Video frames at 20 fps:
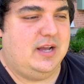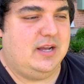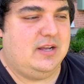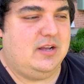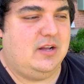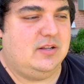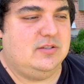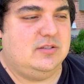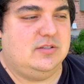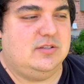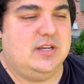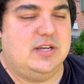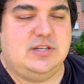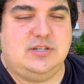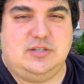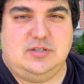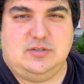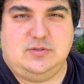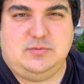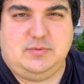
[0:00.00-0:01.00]

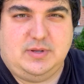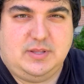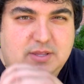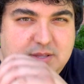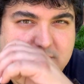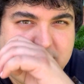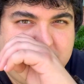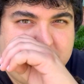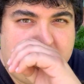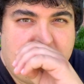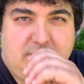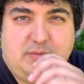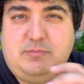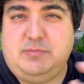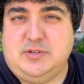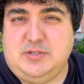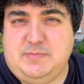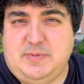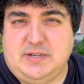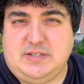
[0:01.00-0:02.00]
consultations with
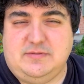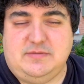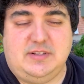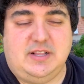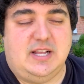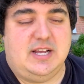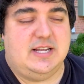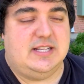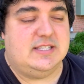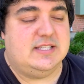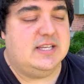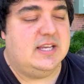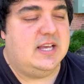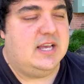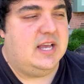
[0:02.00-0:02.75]
prospective clients,